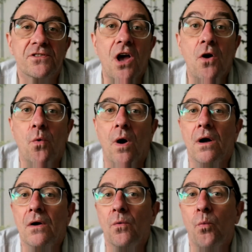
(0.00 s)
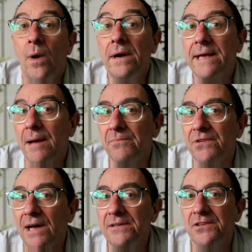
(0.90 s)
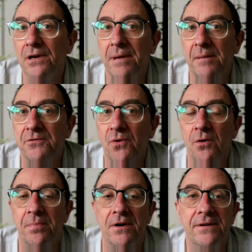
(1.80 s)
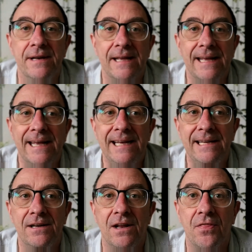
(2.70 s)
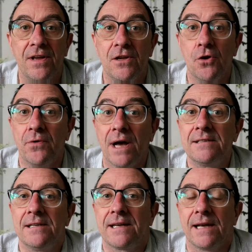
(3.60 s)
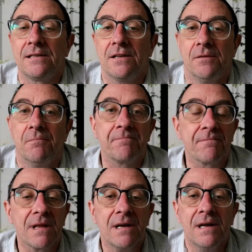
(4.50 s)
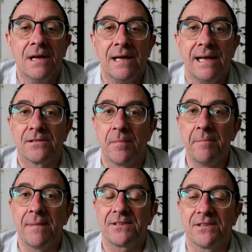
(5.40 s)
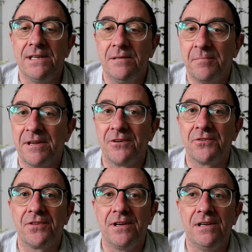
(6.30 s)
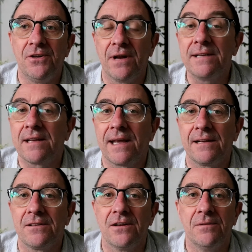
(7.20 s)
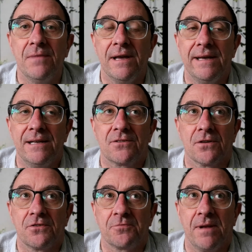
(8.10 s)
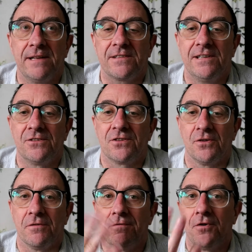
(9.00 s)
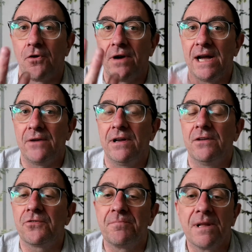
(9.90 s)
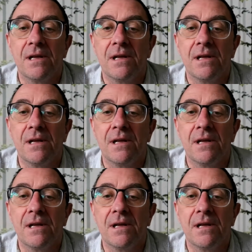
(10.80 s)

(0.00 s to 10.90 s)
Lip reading: So, when a campsite's going to be able to open in the United Kingdom? It's a bit messy because the United Kingdom is sort of split into 4 areas.